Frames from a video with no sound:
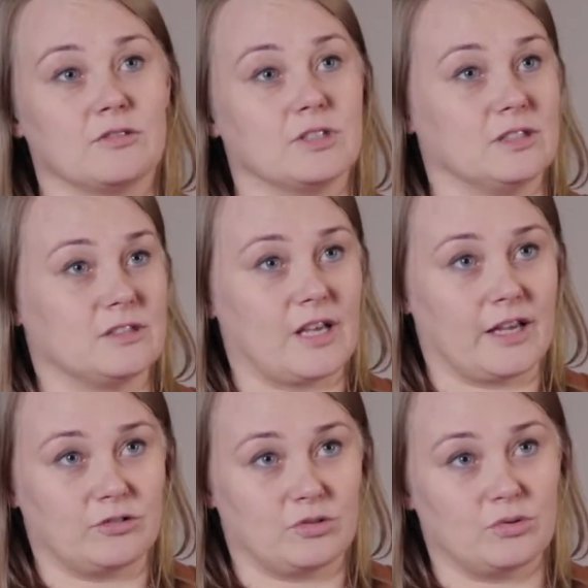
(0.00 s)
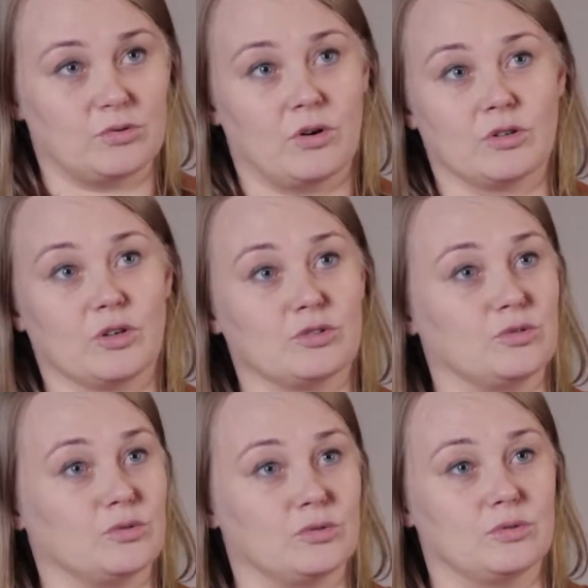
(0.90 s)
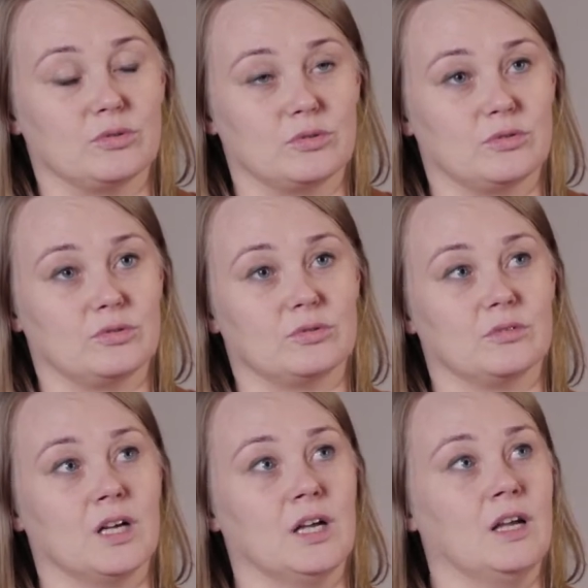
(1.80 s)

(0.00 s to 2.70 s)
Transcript: criticize you or not to